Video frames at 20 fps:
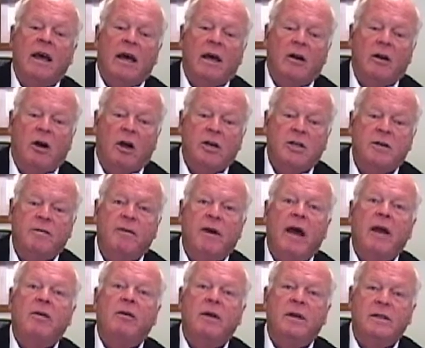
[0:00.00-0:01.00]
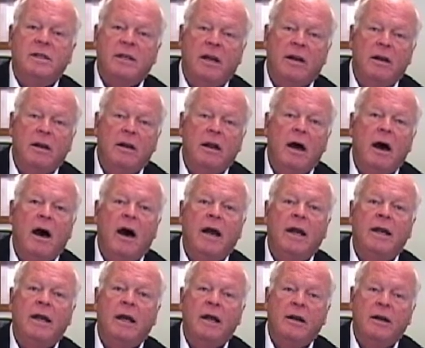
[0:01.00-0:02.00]
an auction value is a
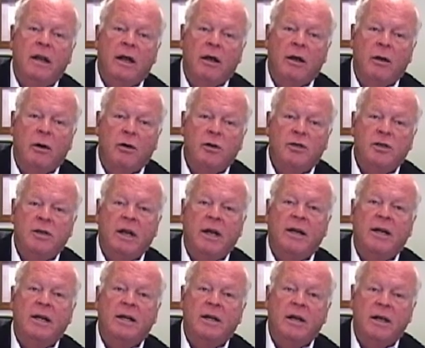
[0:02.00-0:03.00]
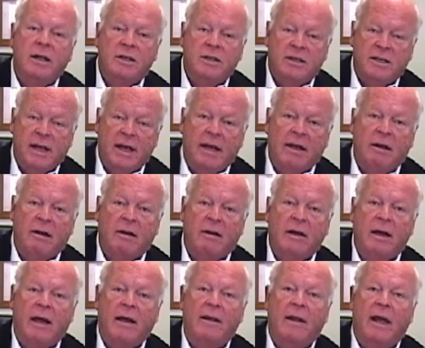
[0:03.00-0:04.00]
non-negotiated sale,
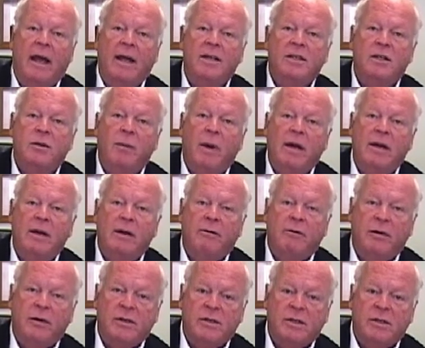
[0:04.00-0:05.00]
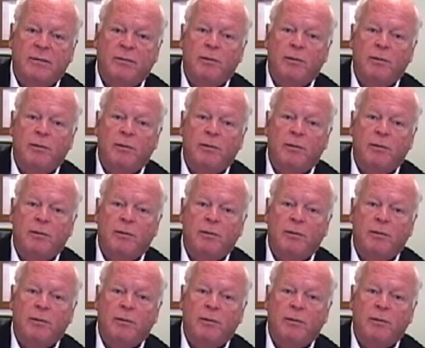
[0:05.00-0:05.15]
and that is the main difference.